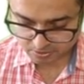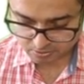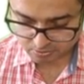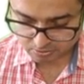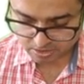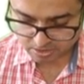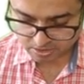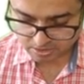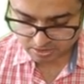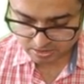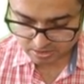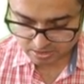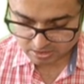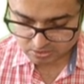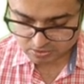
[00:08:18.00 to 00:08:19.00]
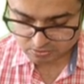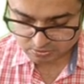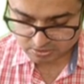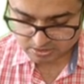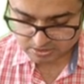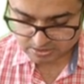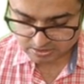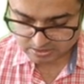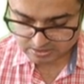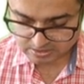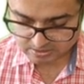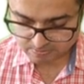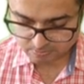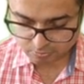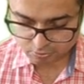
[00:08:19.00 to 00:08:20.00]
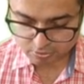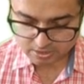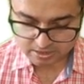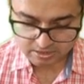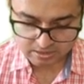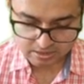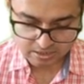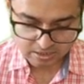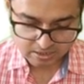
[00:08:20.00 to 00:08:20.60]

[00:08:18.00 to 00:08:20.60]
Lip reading: Okay, so this is important.